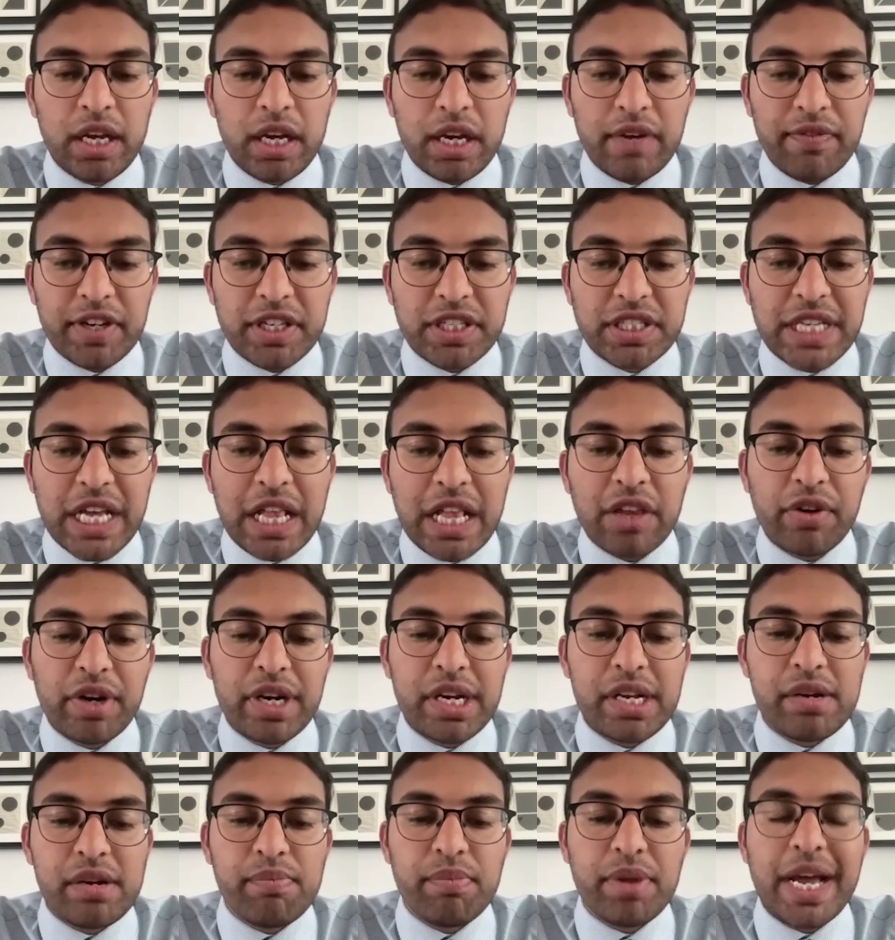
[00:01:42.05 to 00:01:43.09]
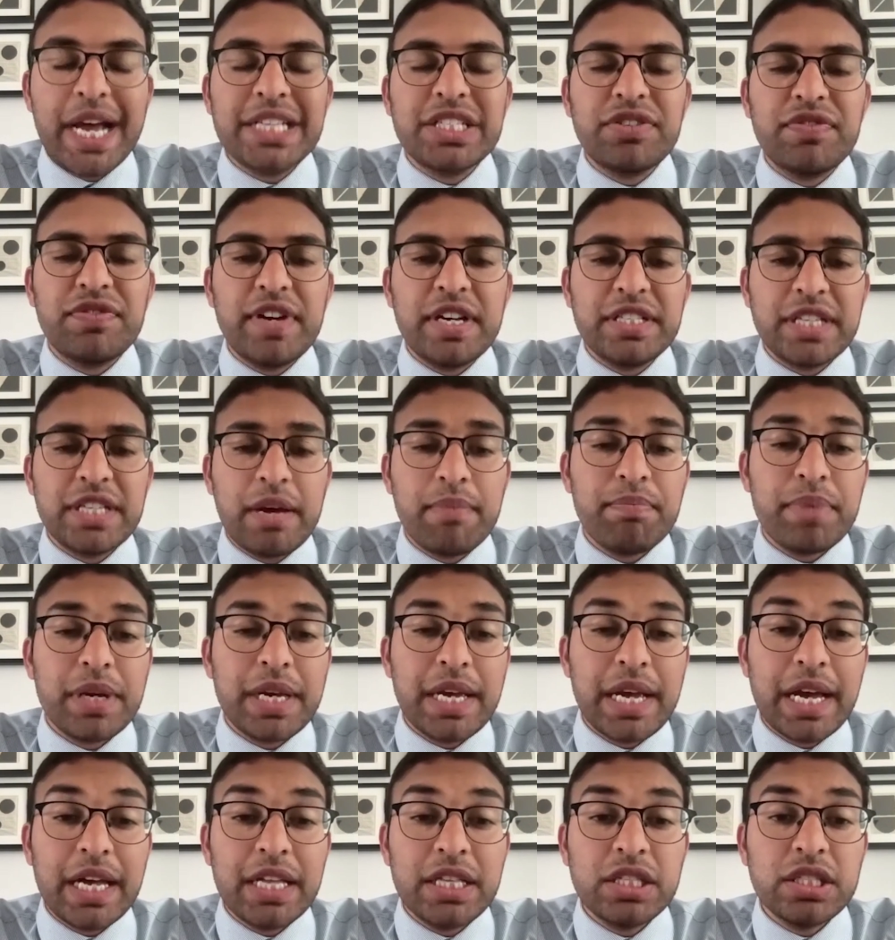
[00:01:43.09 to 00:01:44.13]
of accelerated and blast phase
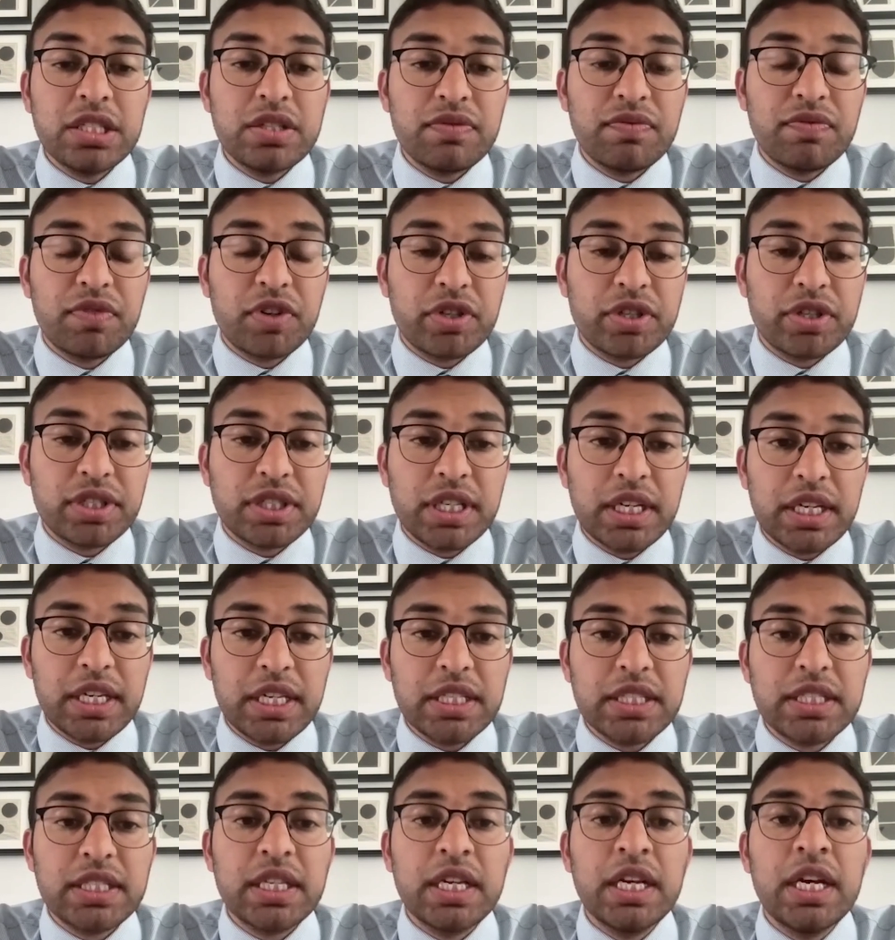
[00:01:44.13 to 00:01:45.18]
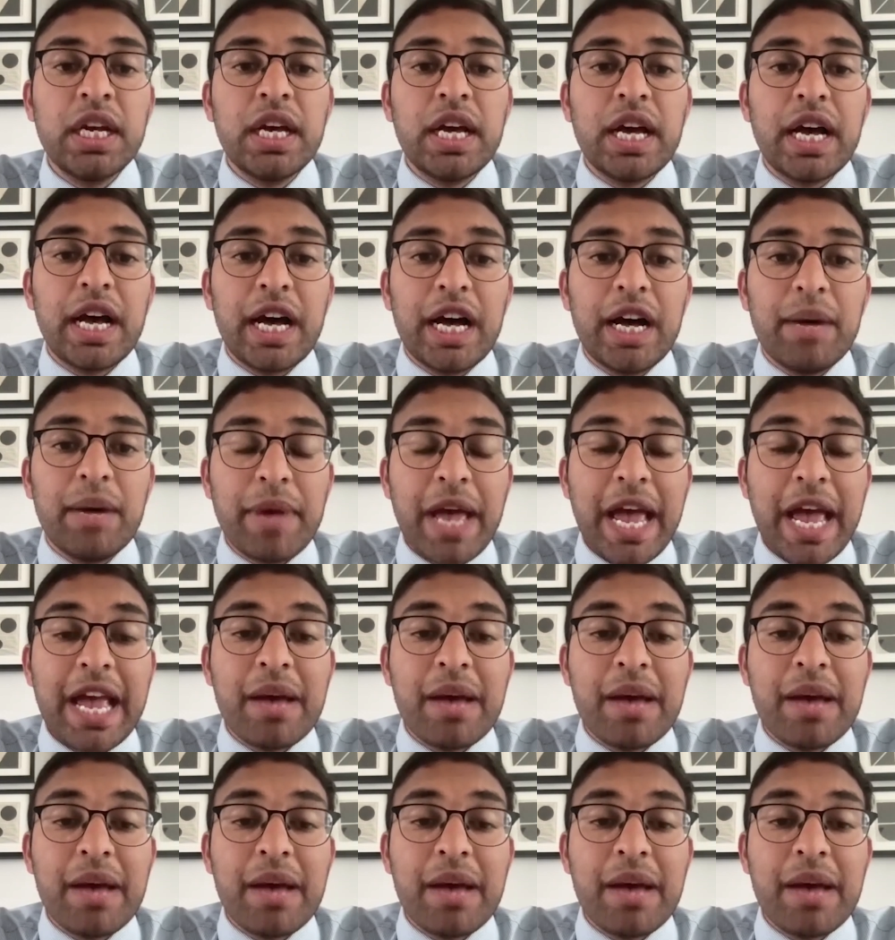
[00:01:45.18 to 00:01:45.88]
MPNs versus um,